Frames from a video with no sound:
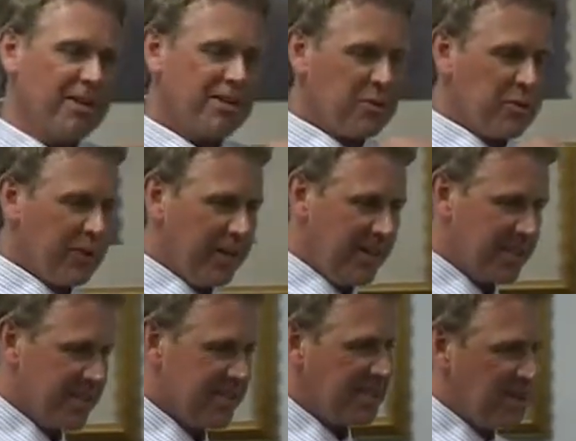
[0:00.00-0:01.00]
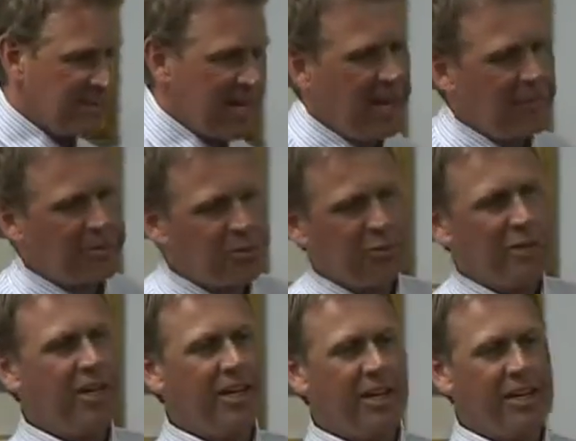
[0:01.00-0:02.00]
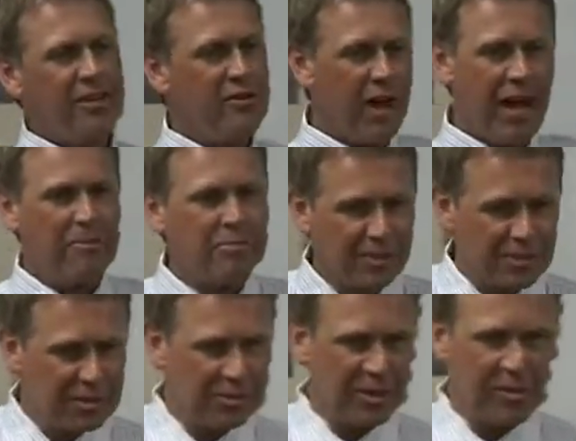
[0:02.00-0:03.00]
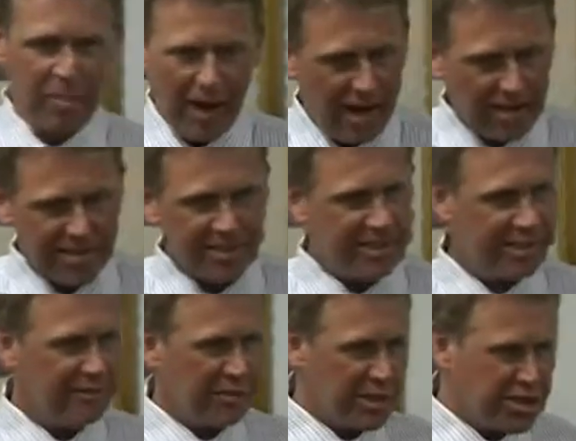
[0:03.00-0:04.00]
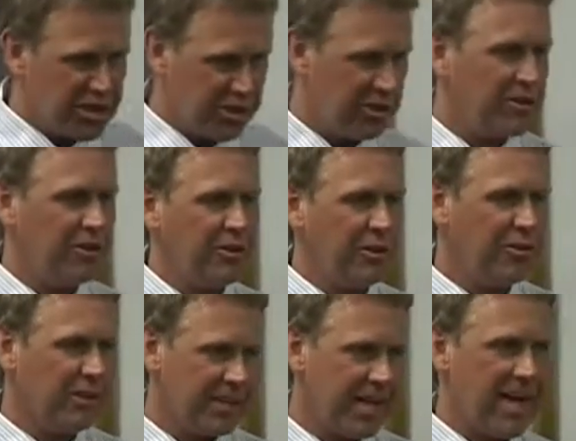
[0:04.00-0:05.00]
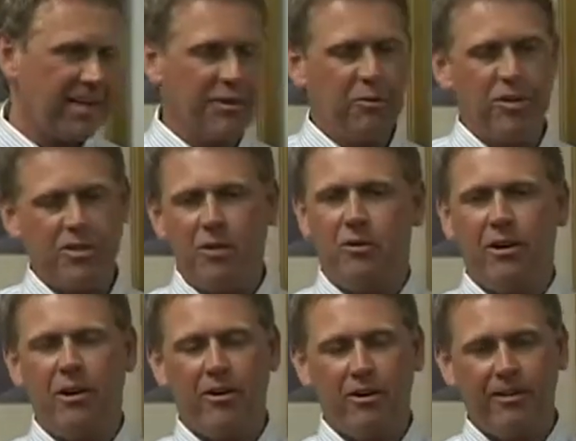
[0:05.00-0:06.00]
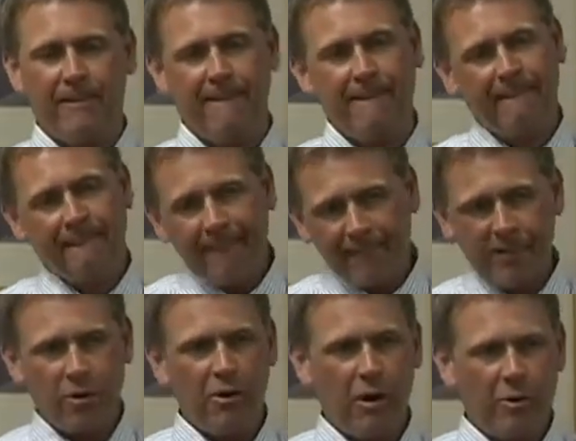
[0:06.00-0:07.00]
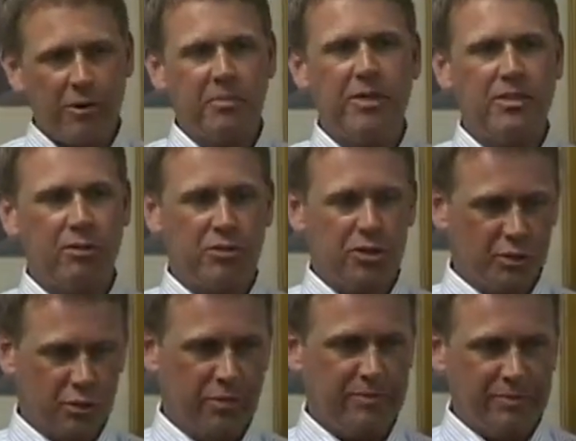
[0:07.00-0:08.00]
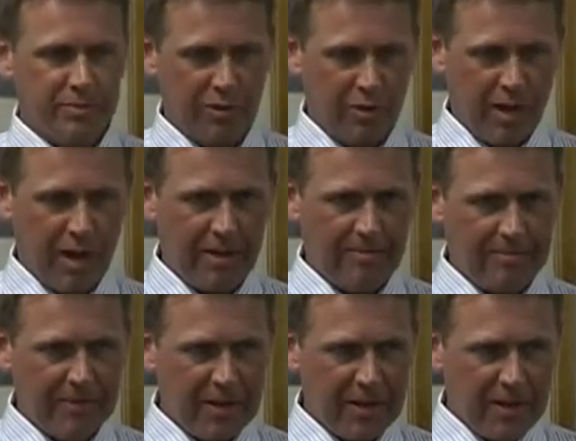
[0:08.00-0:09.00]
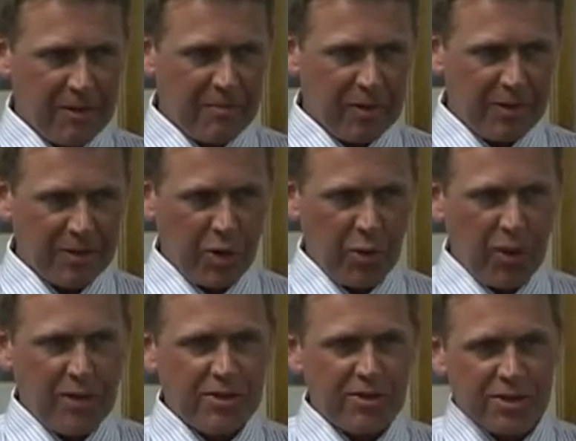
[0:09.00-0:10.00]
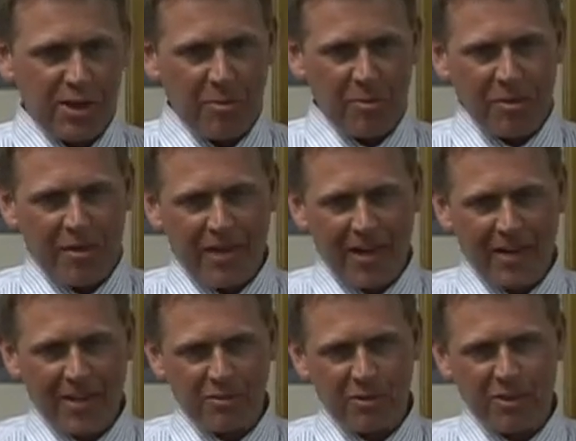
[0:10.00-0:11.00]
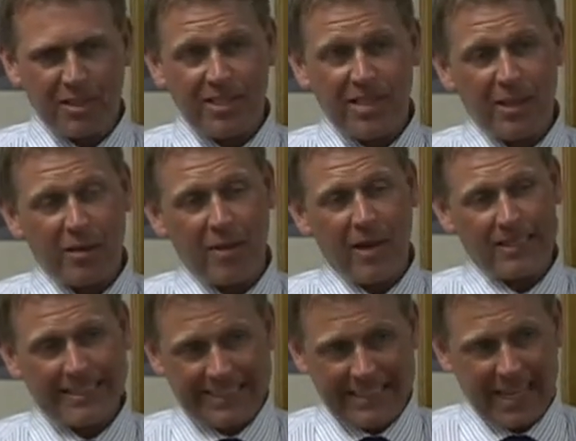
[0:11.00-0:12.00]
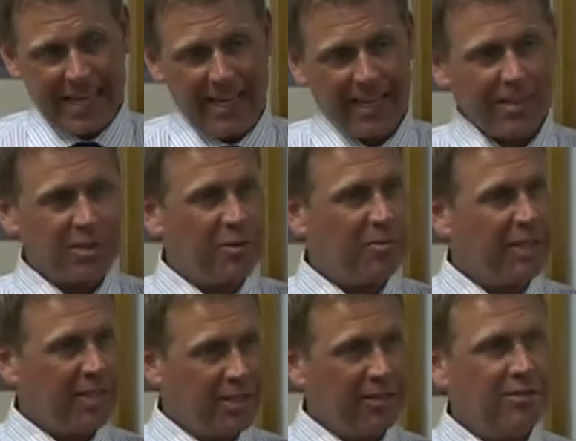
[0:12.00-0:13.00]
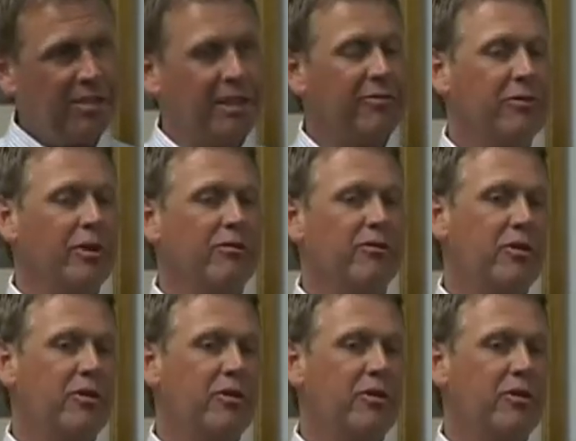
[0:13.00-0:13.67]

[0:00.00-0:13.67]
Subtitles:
my story is that sometimes when you absolutely, positively sure you know exactly what's going on, don't always be so sure, okay? So some of the things we're going to tell you about today is going to be a little different